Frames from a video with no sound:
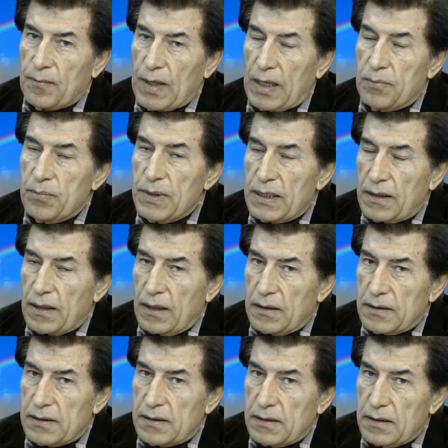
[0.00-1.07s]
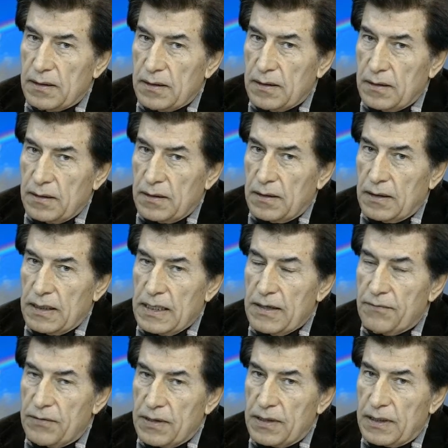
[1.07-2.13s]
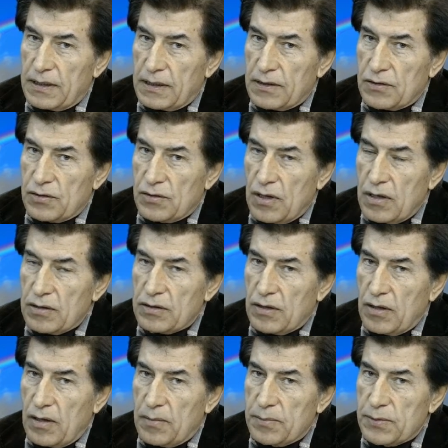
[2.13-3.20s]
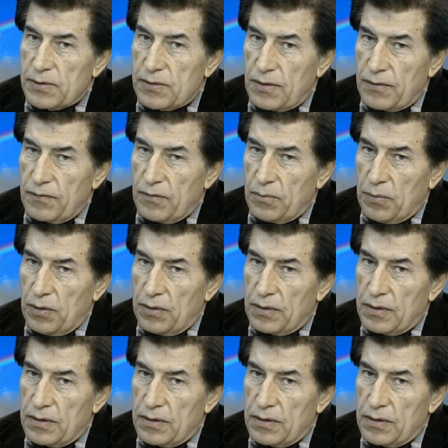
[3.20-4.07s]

Because everything is not observable,